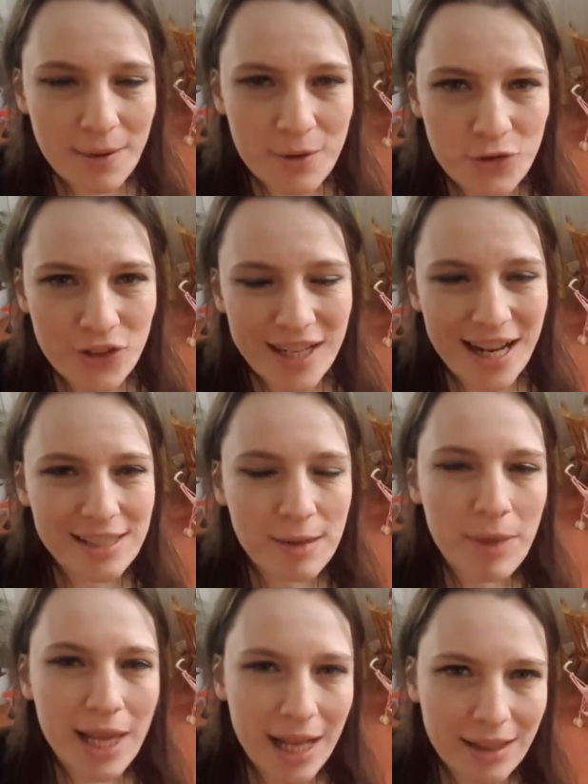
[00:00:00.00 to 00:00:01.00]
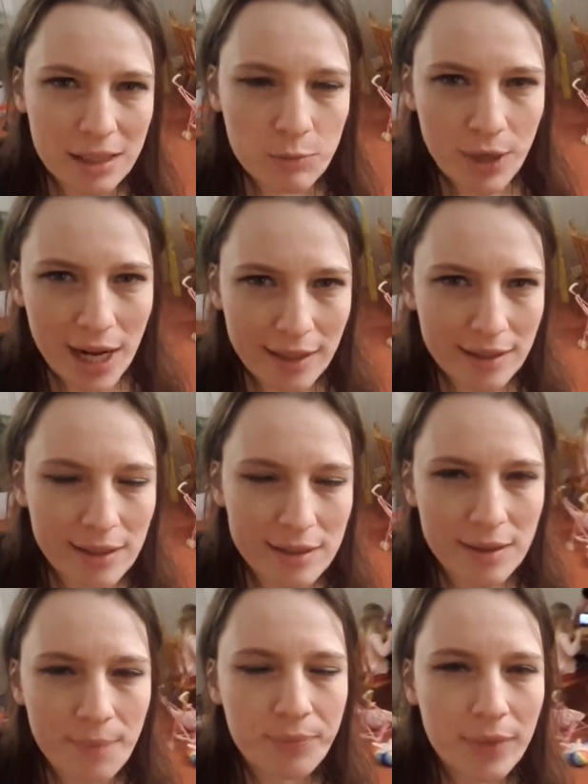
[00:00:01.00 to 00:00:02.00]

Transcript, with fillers: That was really nice. I'm liking this practice.